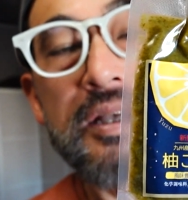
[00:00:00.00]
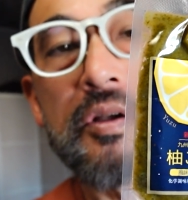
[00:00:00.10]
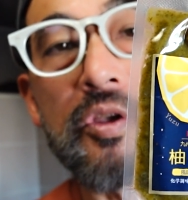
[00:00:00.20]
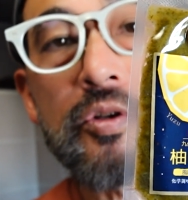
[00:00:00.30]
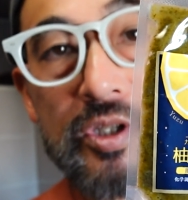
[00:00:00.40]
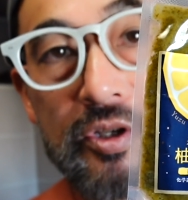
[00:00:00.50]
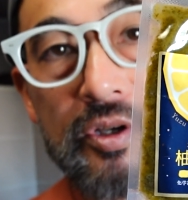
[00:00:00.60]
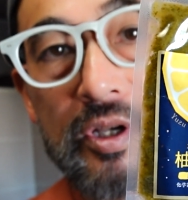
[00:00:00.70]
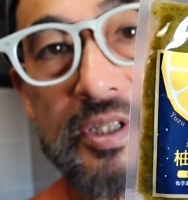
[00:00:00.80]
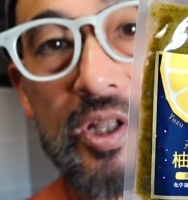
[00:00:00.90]
yuzu,
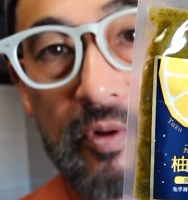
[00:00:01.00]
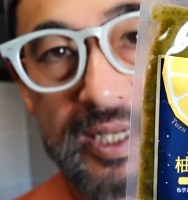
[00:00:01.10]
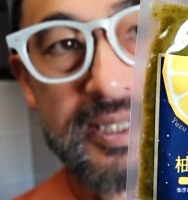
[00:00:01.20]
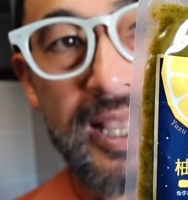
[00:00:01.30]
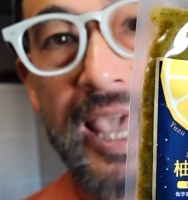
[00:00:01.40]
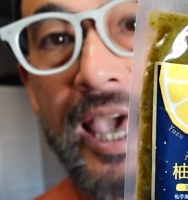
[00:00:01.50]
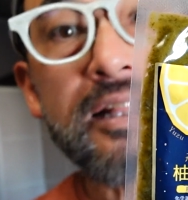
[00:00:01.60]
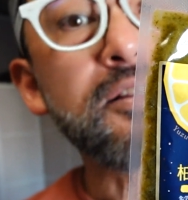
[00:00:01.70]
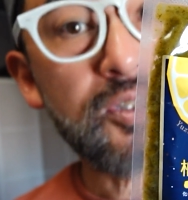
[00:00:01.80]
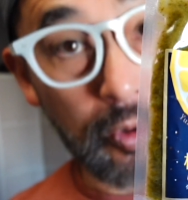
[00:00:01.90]
citrus,
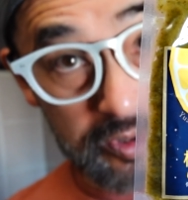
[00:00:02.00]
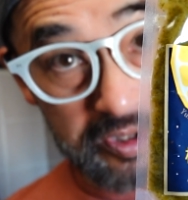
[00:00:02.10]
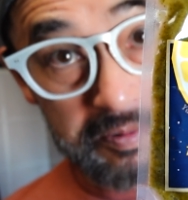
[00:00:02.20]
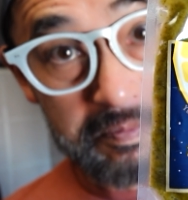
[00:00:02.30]
and salt.